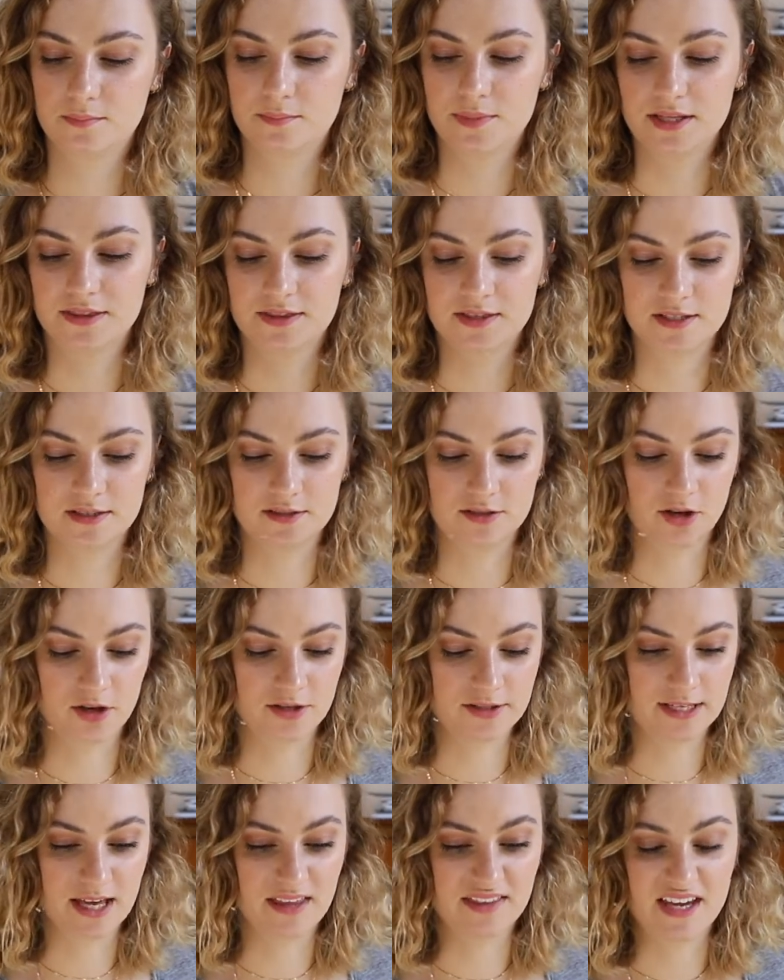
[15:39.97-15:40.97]
bit that
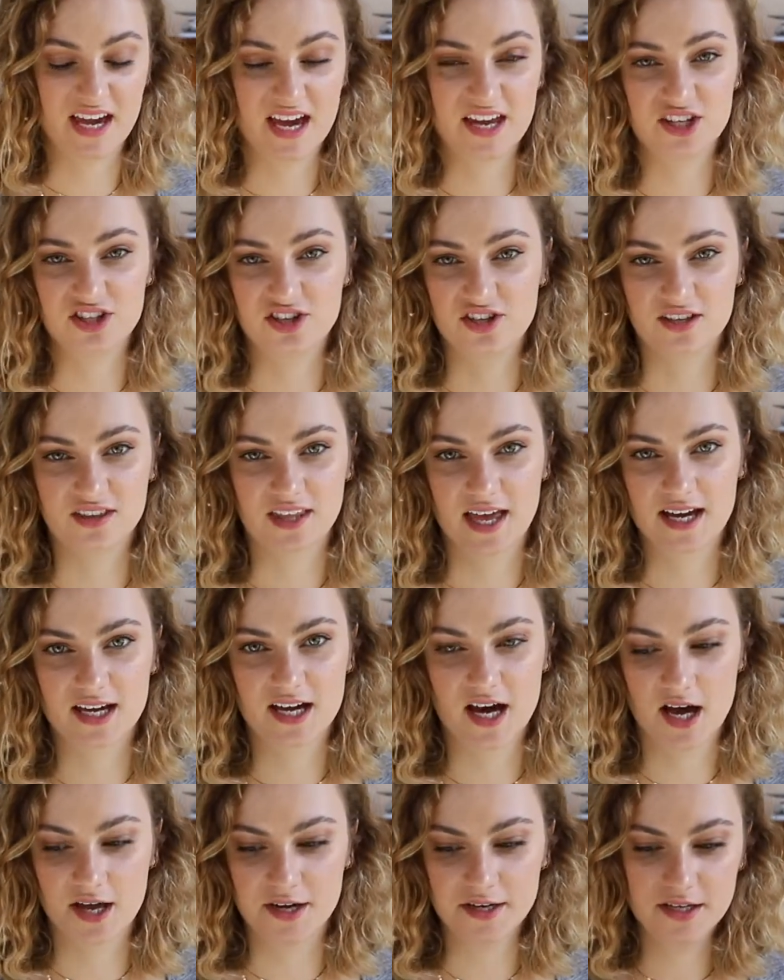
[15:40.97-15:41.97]
goes down the end and you can like
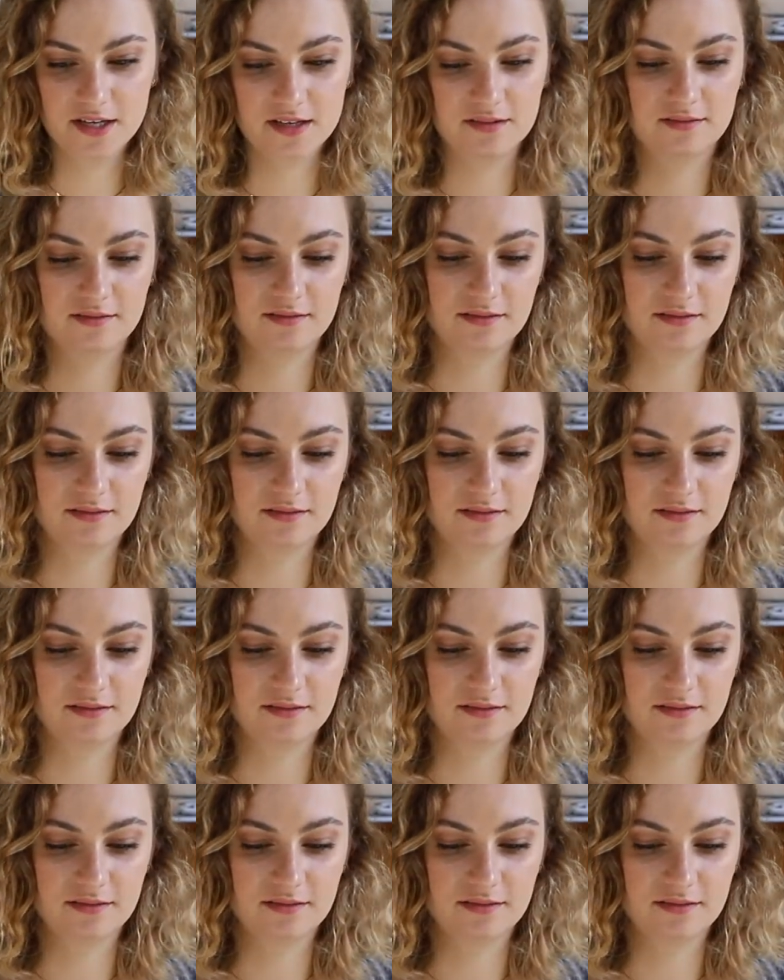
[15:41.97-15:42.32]
cut it.